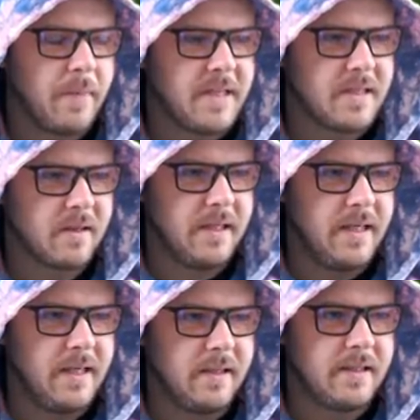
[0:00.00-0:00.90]
basically
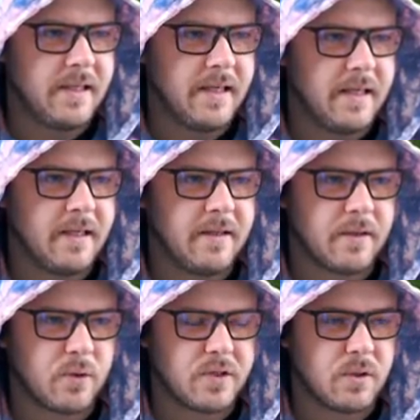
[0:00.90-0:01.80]
he did the
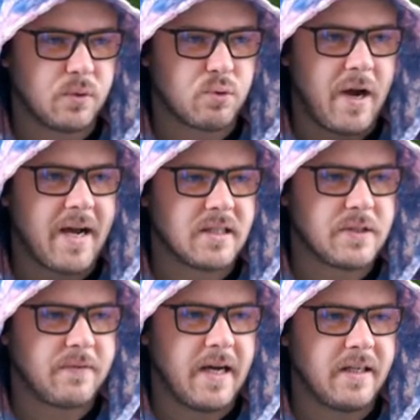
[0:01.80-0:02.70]
Crystal
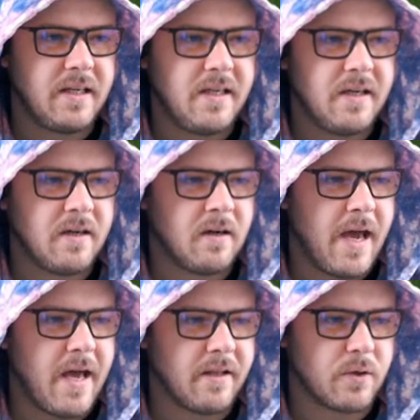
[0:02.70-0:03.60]
Dragons fight here
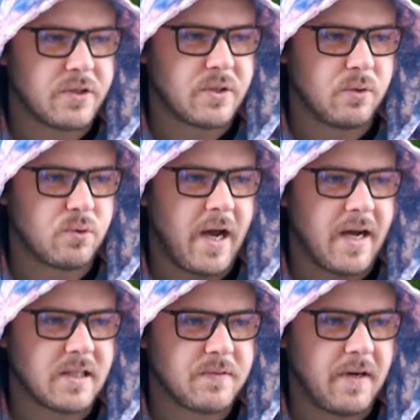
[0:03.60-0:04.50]
and the Crystal Dragons